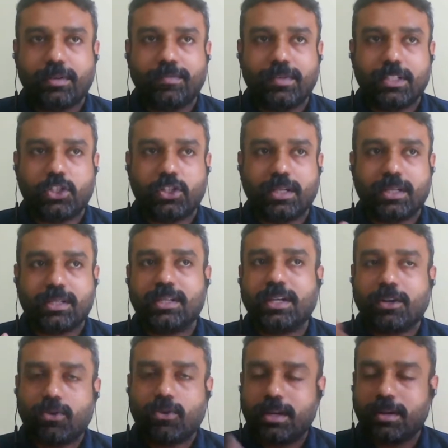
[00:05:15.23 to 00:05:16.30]
which doesn't
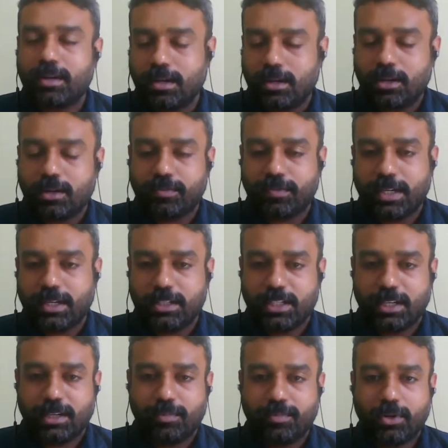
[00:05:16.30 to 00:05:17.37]
require a lot of
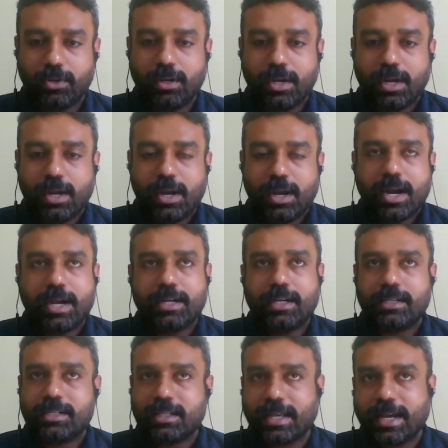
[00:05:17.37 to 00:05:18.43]
energy input, and
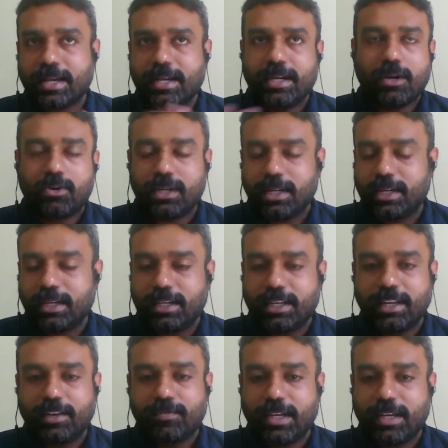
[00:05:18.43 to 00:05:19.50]
it's carried out in a
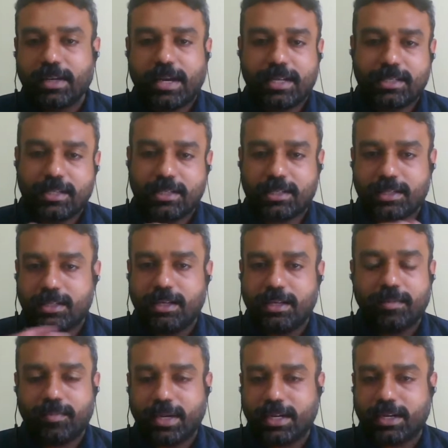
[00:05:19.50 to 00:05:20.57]
green way as it's
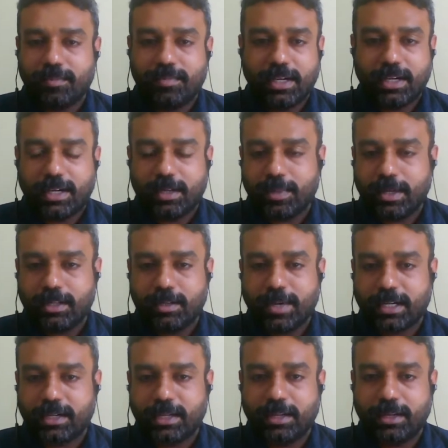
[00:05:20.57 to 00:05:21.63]
done by completely by the
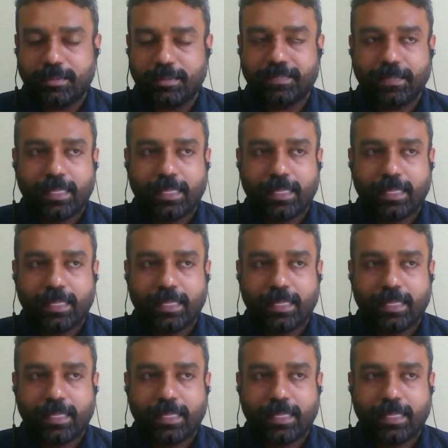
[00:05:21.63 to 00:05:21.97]
bacteria.